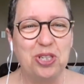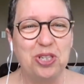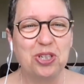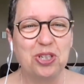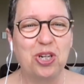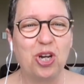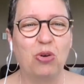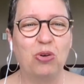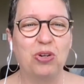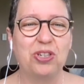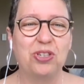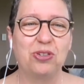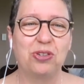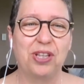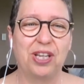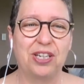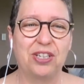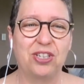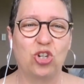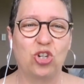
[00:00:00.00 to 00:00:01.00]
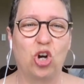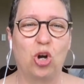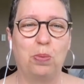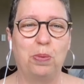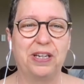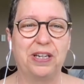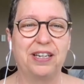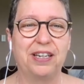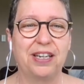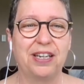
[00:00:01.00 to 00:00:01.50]
to go into that
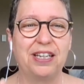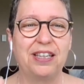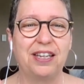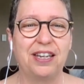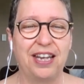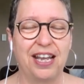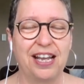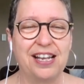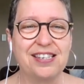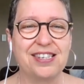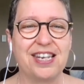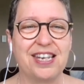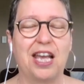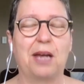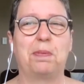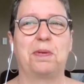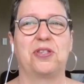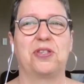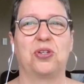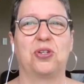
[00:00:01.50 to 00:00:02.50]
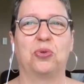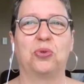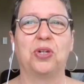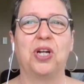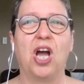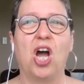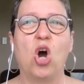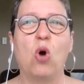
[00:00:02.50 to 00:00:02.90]
topic in the next episode,